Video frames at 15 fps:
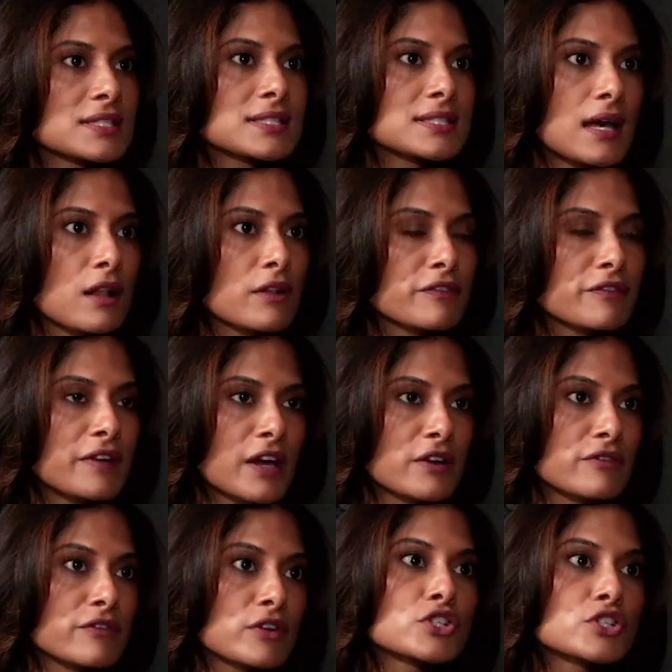self
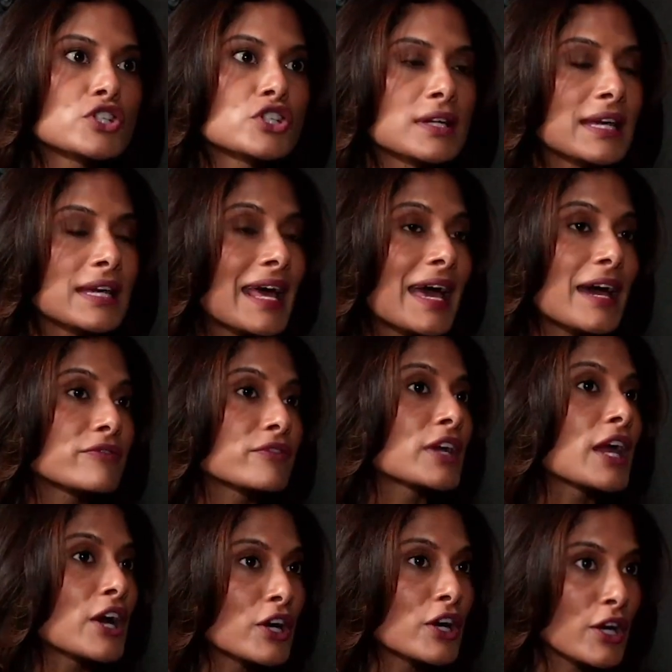and version in
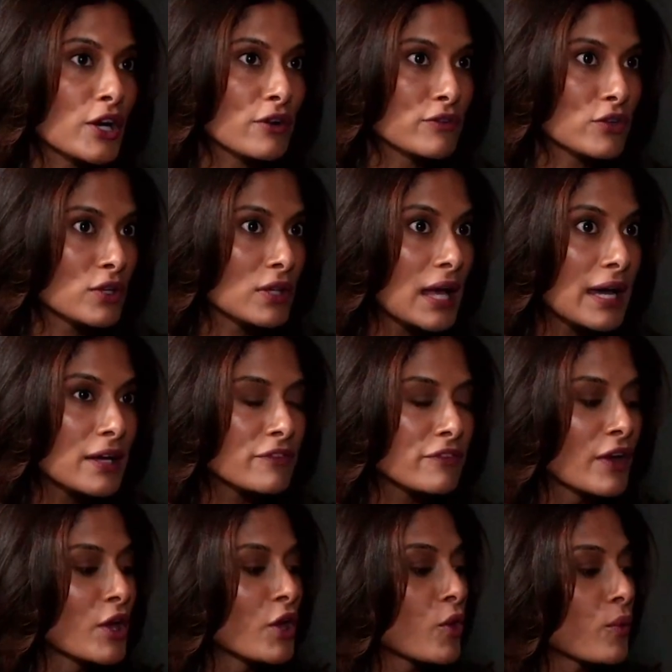every area of your
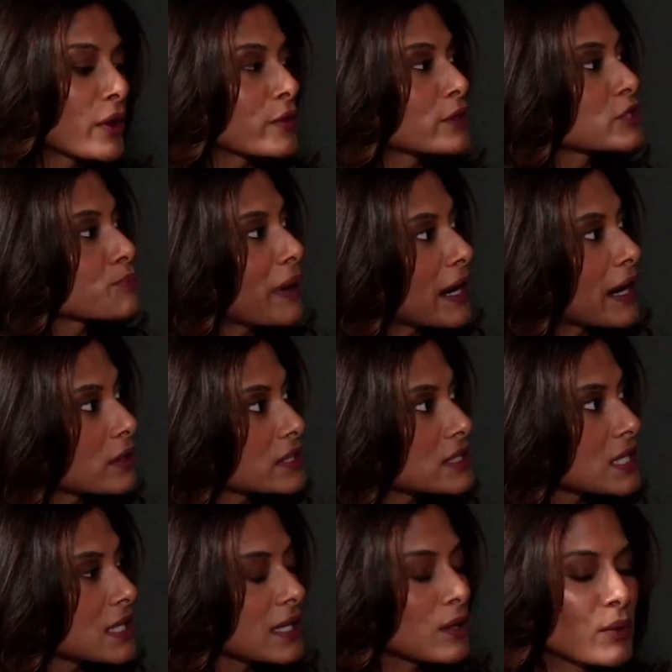life, whether it's
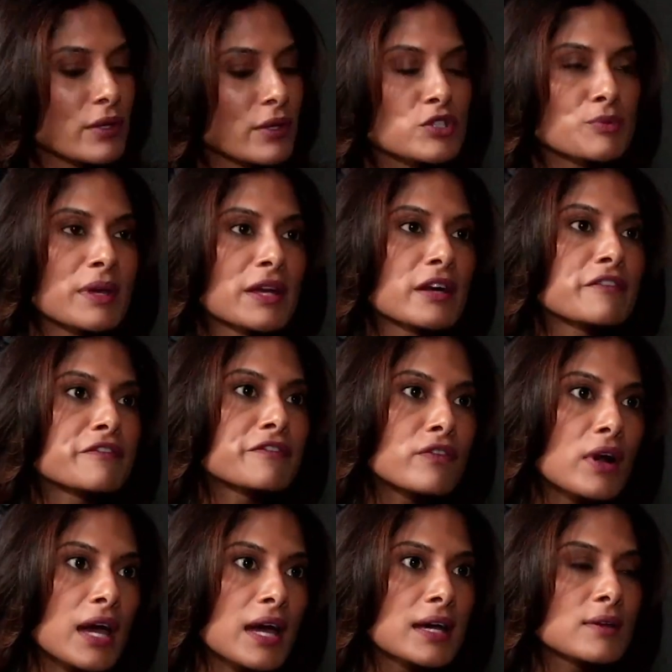parenting, whether it's being a
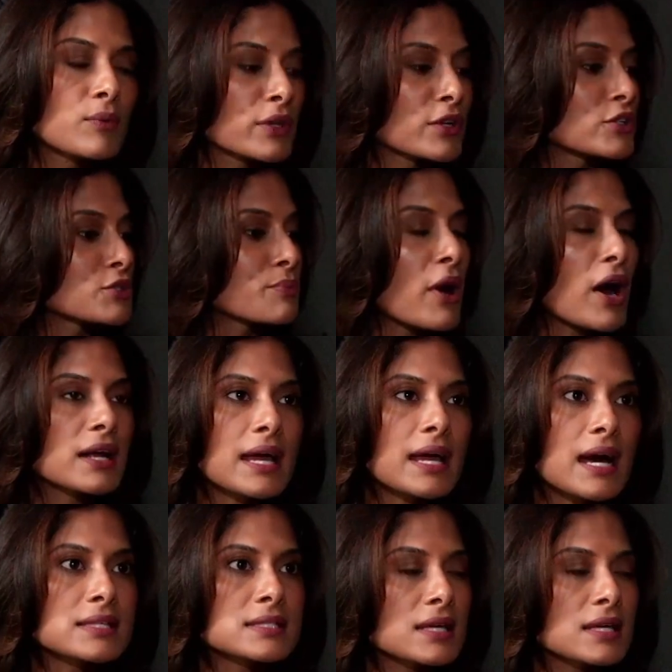friend, whether it's
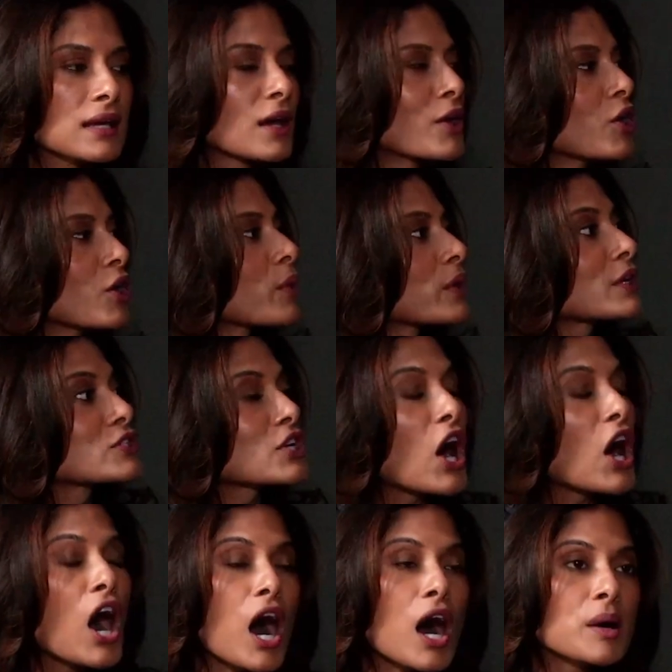podcasting, whether it's a
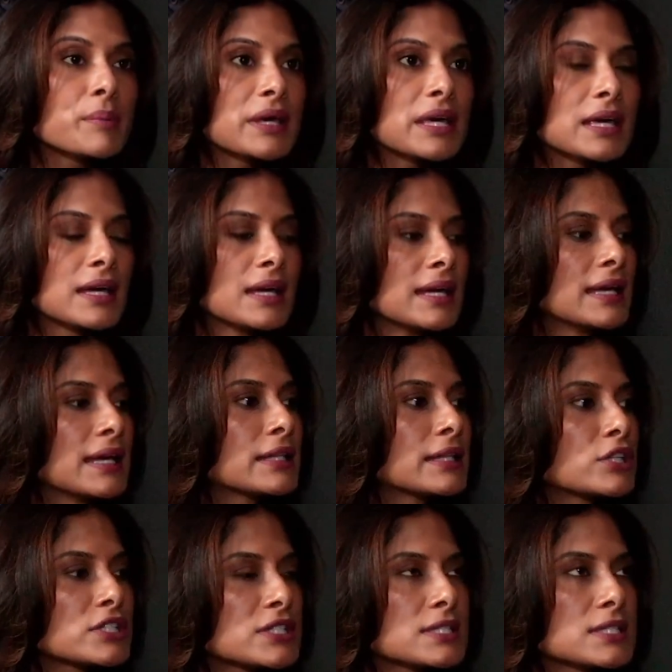hobby.
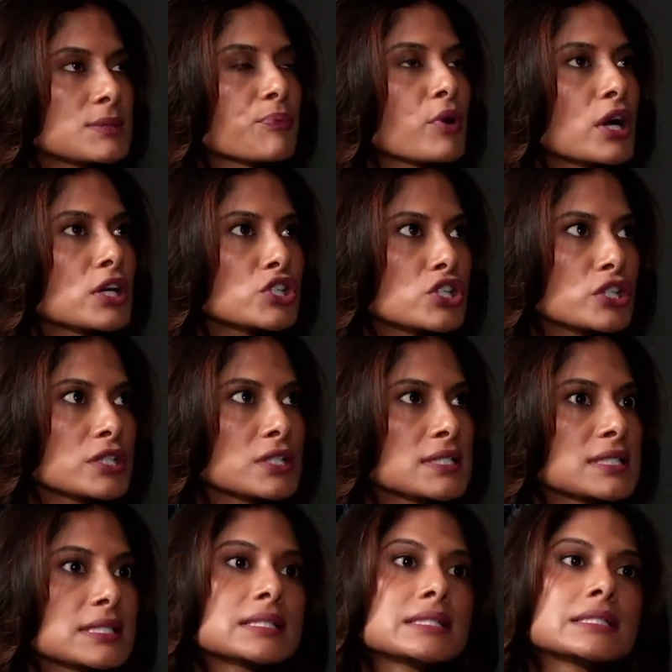There's this pressure to
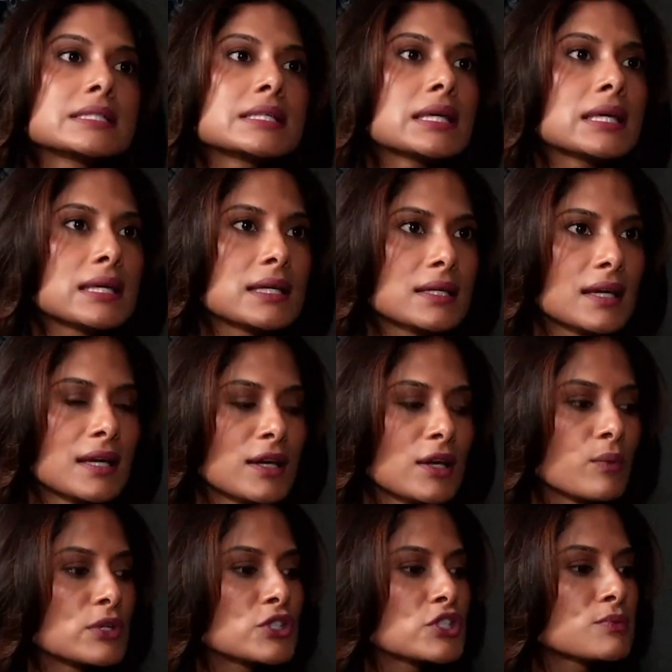succeed,
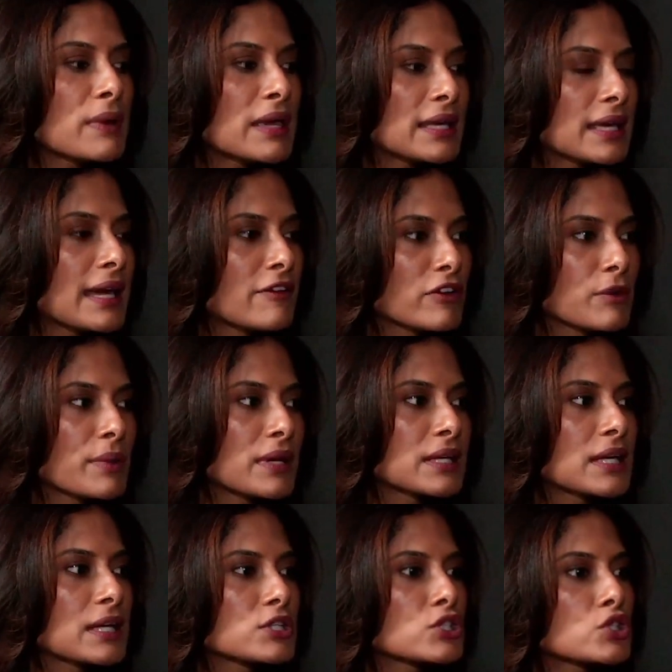which is making
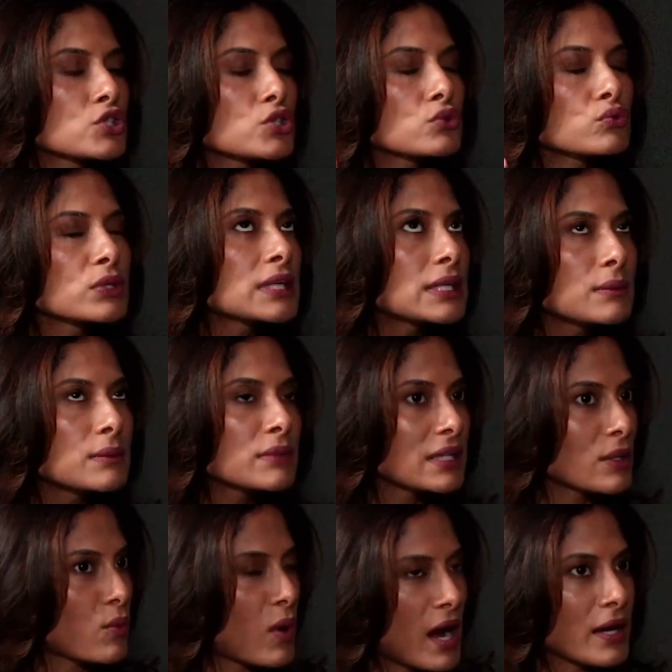everybody
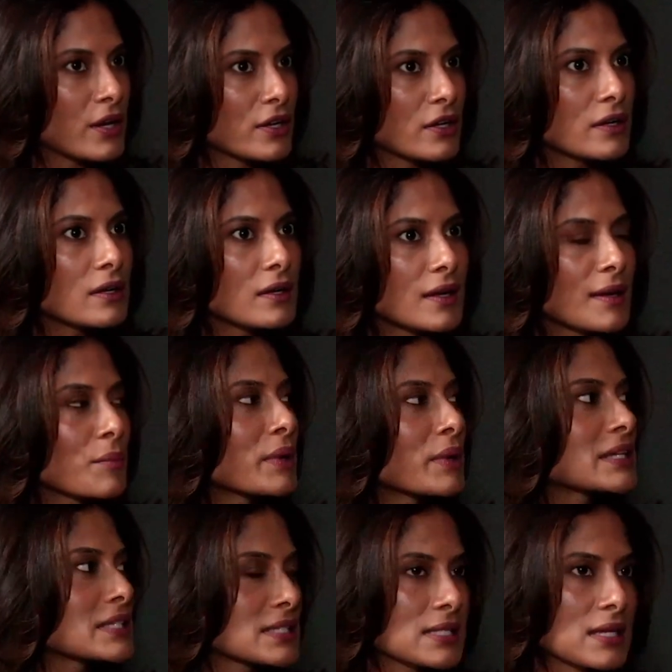extremely wired,
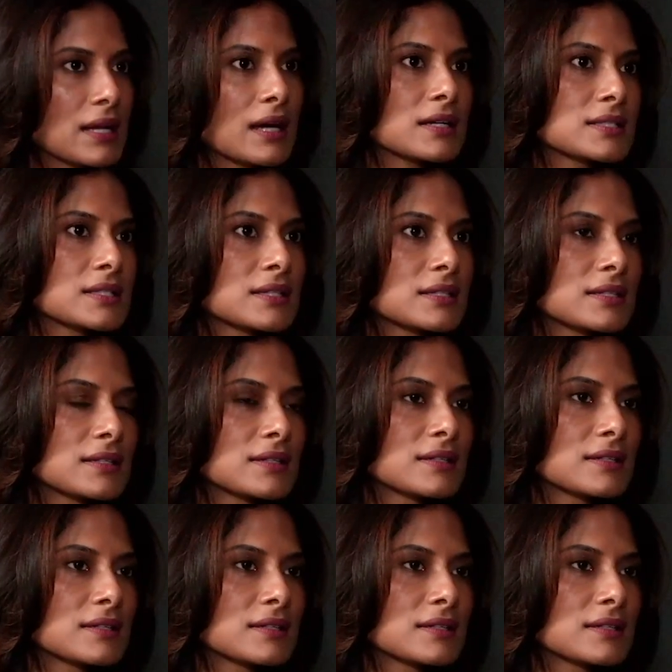but disconnected.